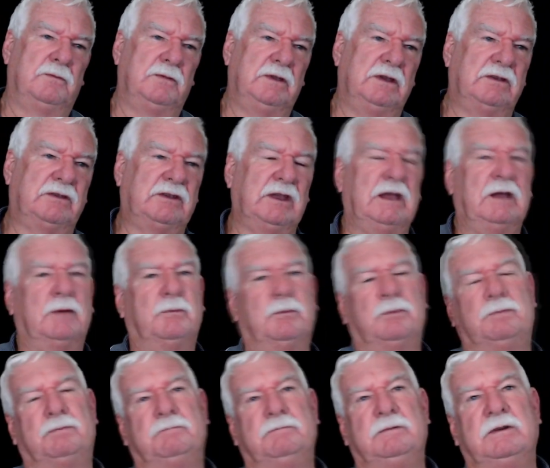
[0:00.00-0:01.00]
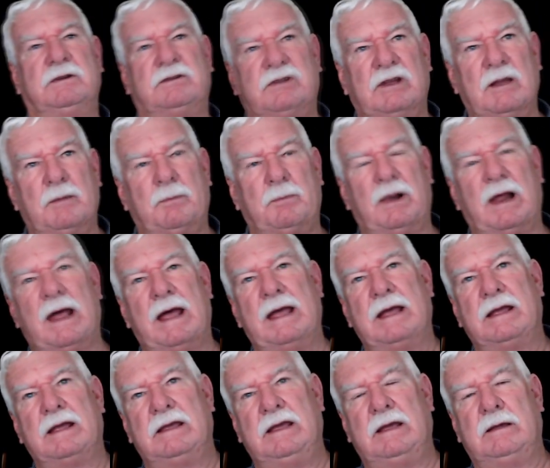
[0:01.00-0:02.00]
you see a
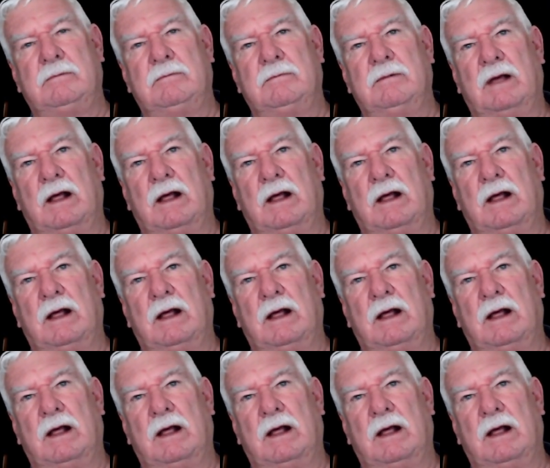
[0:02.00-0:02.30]
player kick